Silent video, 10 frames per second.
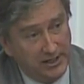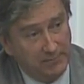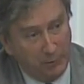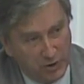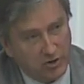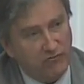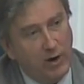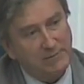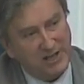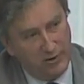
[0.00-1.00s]
but we could have
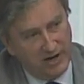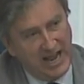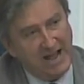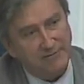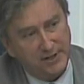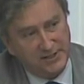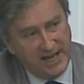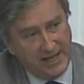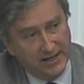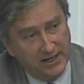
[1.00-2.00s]
wiped out half of the
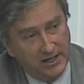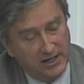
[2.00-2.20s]
debt.